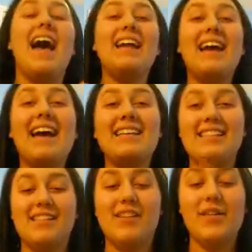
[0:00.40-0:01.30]
Hi guys,
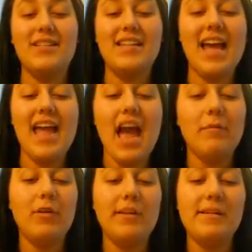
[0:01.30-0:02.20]
so today
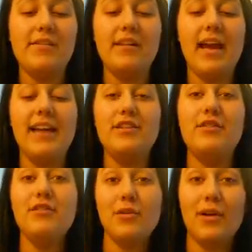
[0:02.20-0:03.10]
I'm going to be doing a
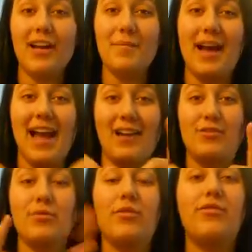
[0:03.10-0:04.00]
tutorial, my
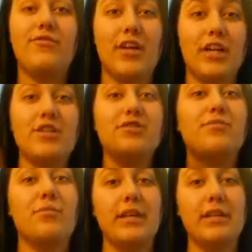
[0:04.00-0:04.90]
actual first
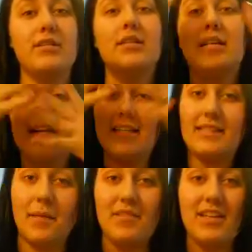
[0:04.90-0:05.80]
real
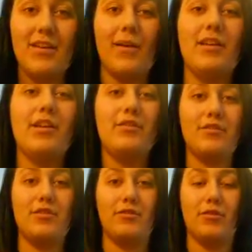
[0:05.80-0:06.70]
something you can use
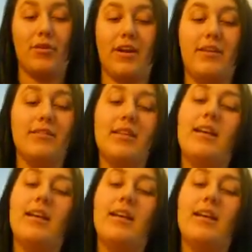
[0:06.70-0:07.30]
tutorial,